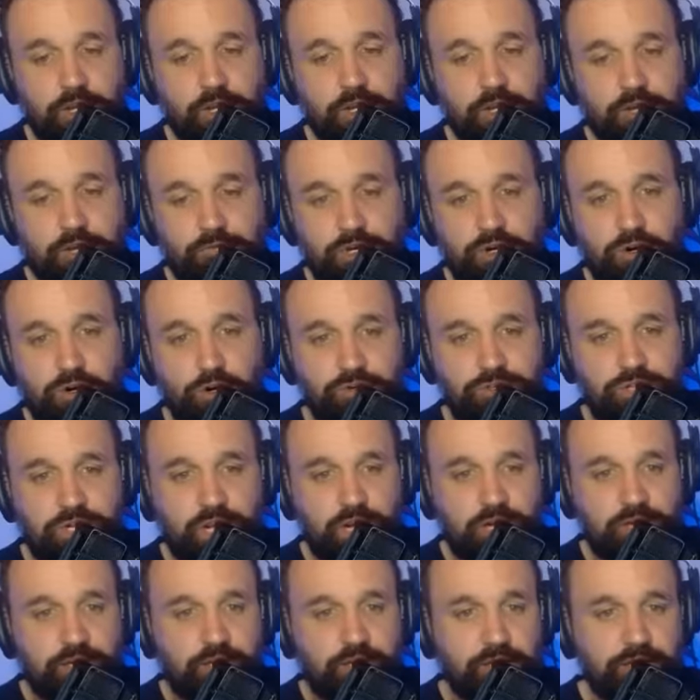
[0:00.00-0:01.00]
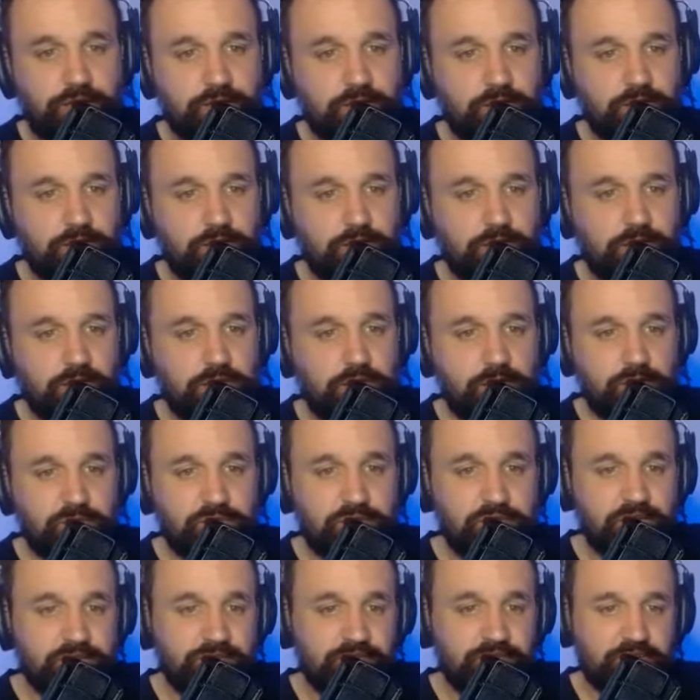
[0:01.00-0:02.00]
But Coach Kelly,
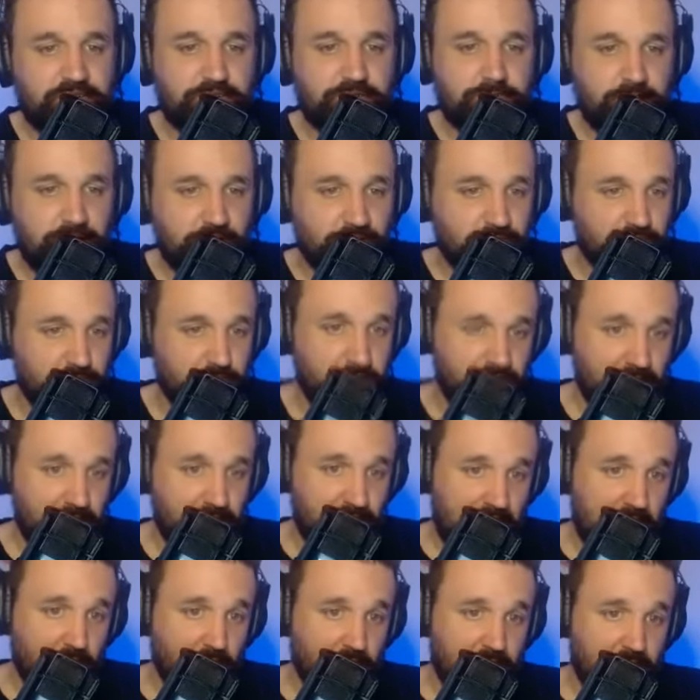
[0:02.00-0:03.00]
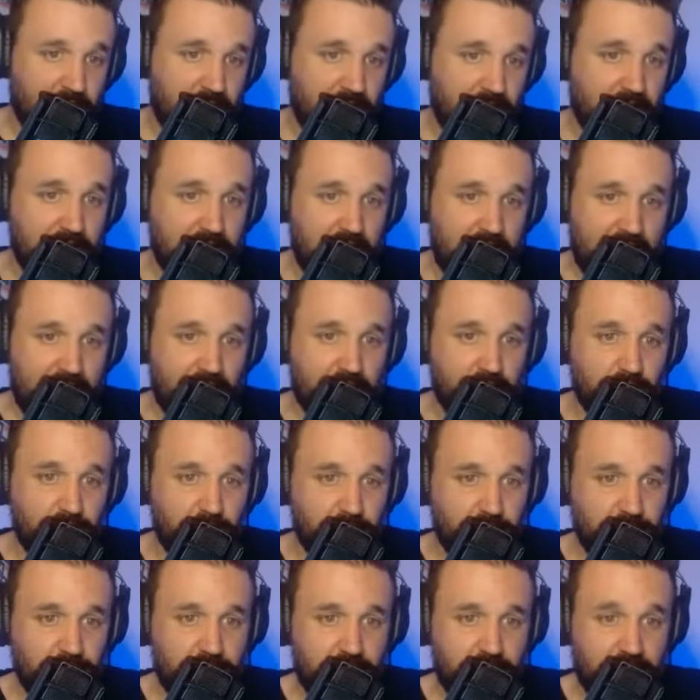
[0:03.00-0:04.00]
please explain to me how
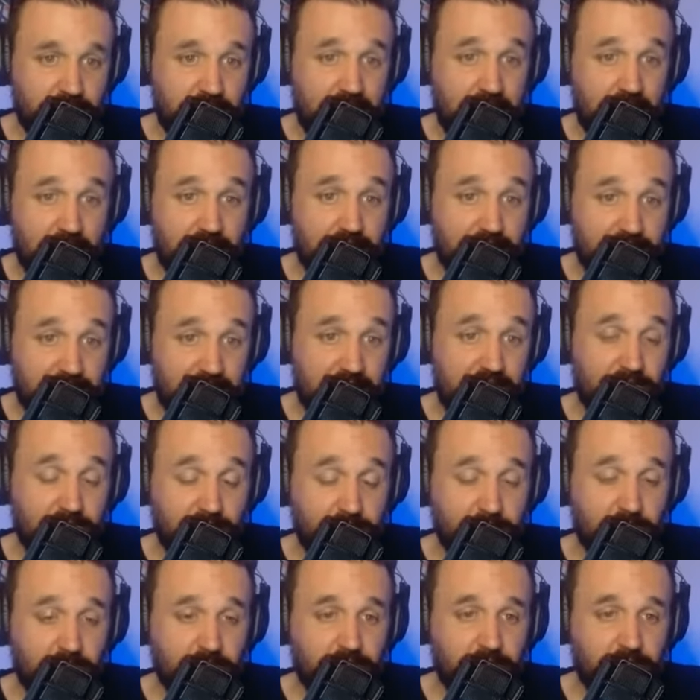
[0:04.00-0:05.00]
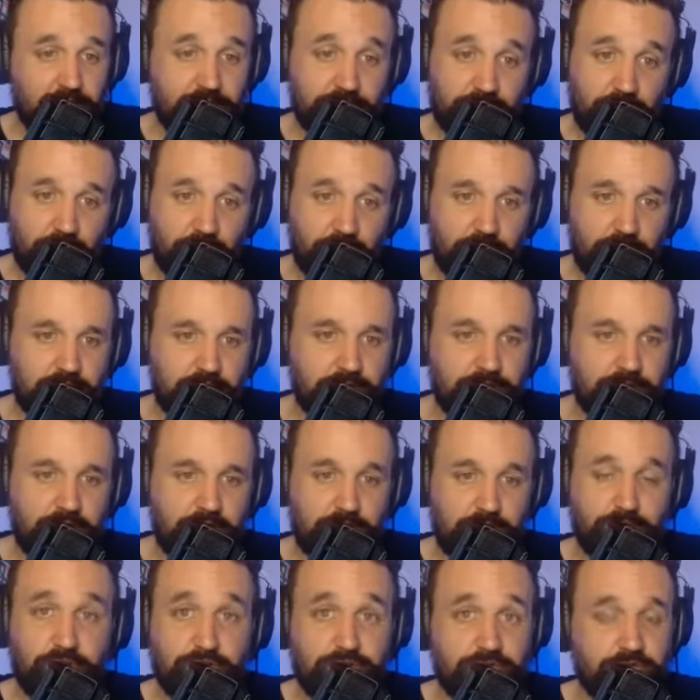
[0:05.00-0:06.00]
Kyler
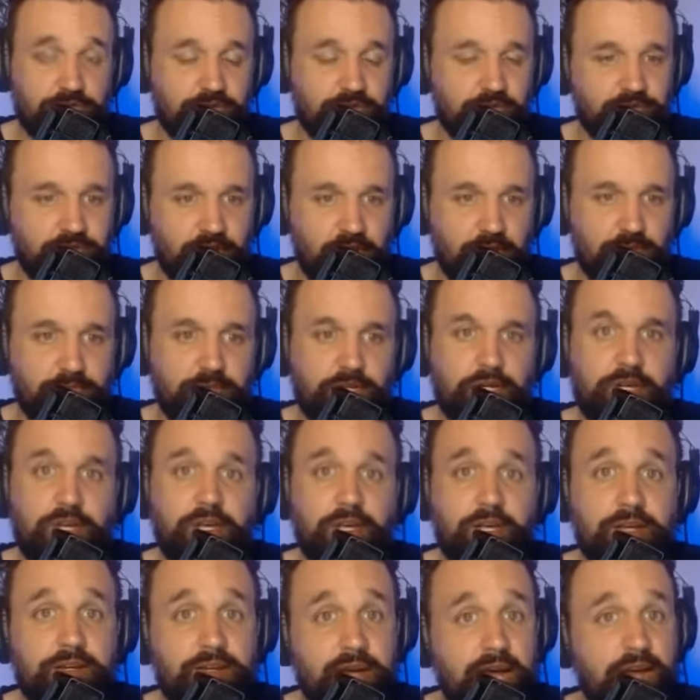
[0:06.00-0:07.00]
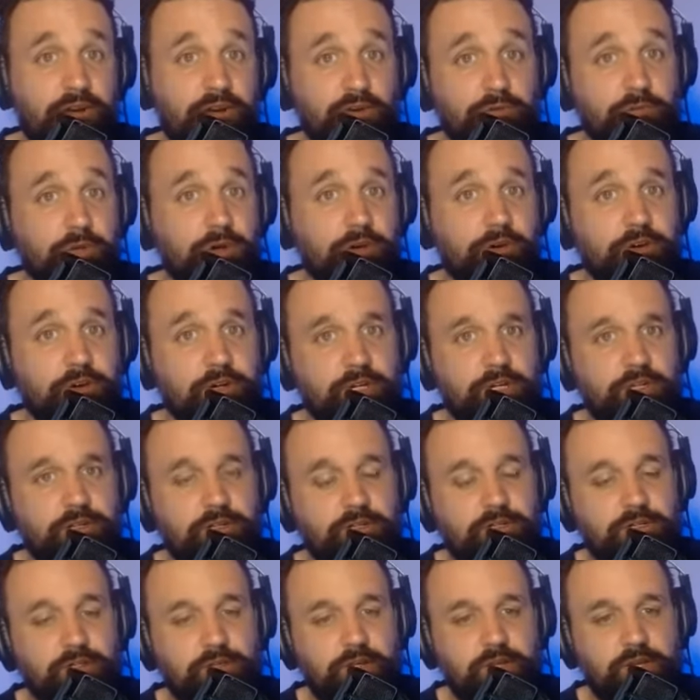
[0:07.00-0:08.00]
Murray
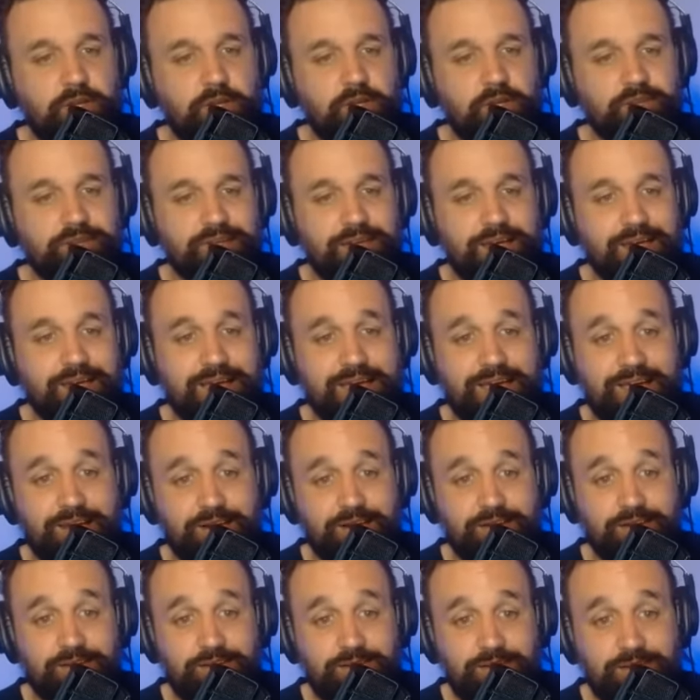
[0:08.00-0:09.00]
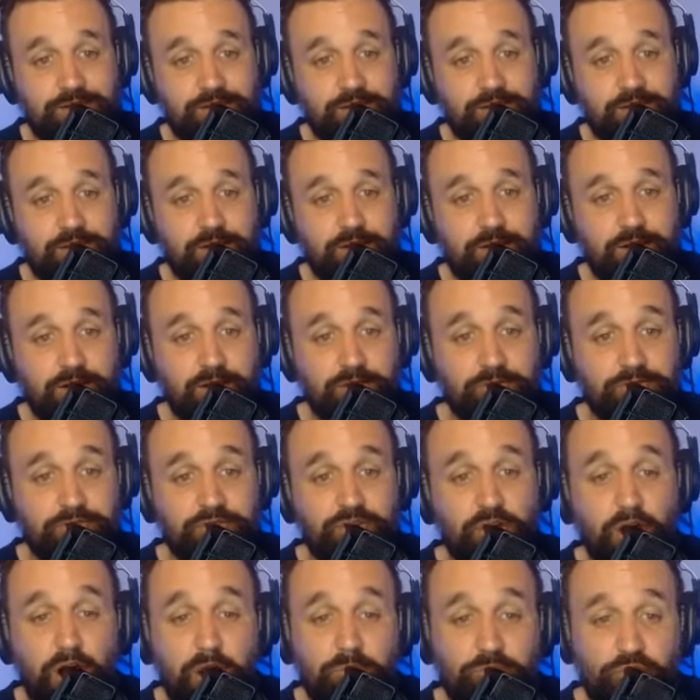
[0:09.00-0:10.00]
is ahead of
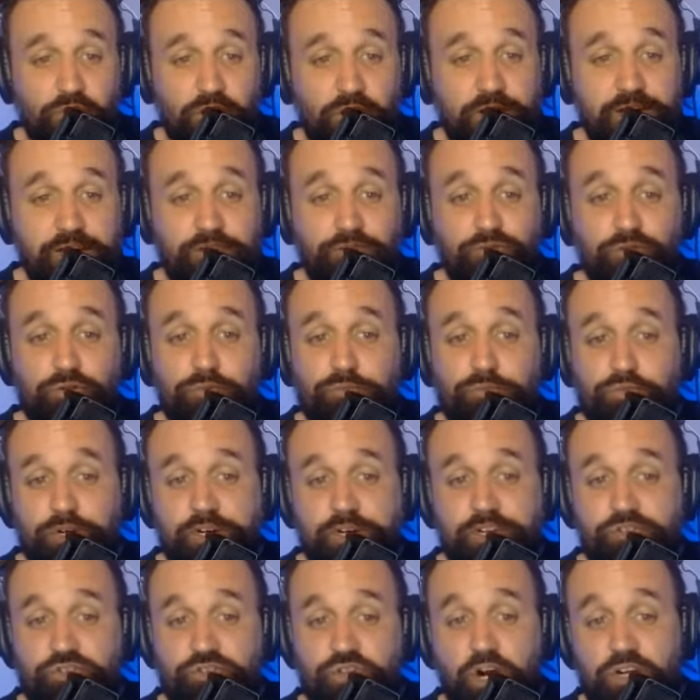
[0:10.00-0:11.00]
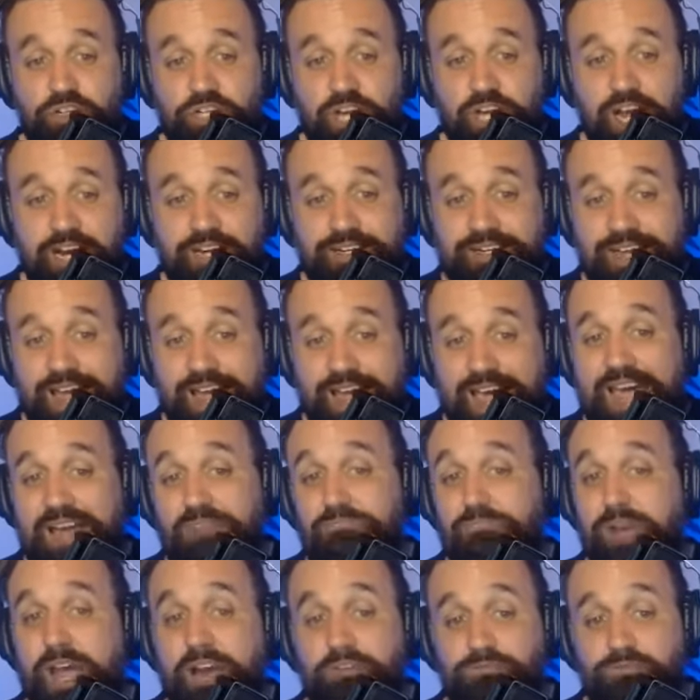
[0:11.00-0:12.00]
Tom Brady, Drew Brees, Josh Allen,
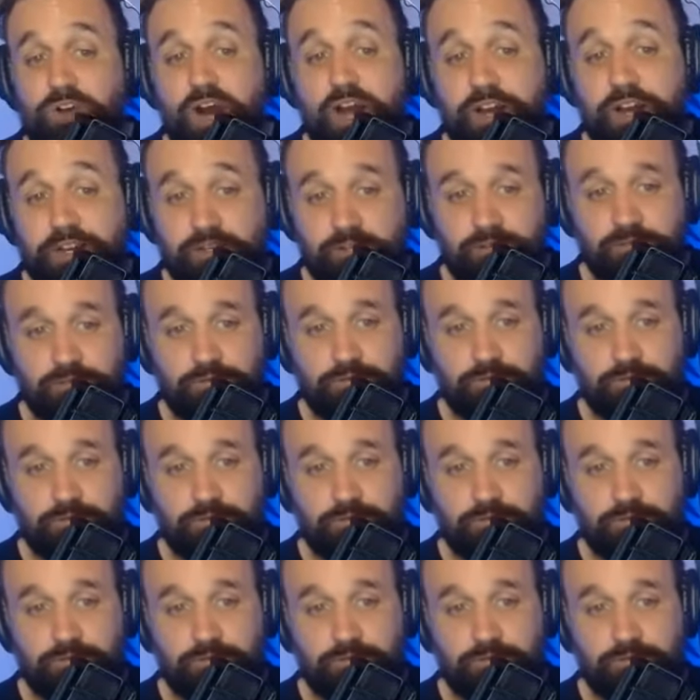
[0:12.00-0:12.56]
and Matt Ryan.